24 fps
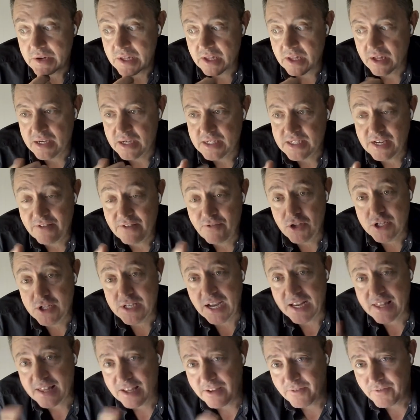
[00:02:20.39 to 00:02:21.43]
But I realized that
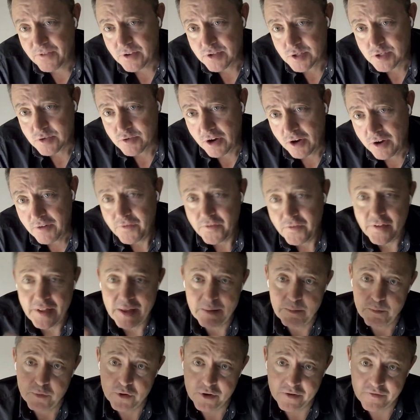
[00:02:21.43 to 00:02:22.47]
if you take that filter
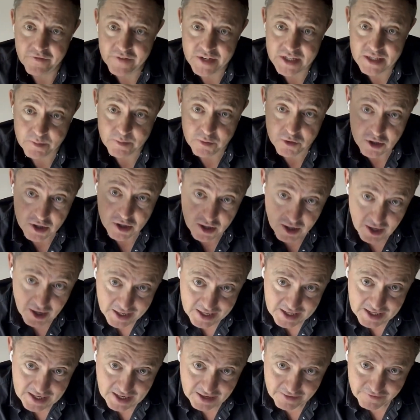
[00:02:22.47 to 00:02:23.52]
off and then put a
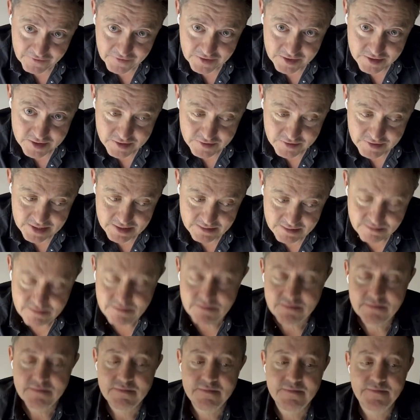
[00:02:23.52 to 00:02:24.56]
visible light cut filter in,